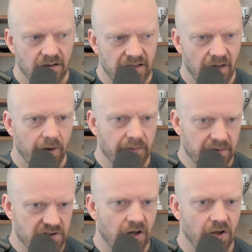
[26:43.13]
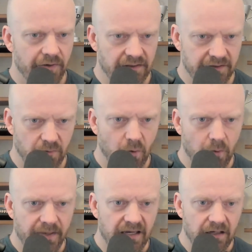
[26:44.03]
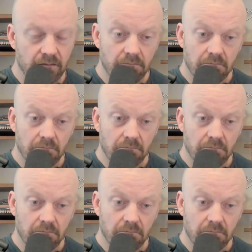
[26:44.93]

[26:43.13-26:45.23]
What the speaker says: they were able to tolerate a little more pain.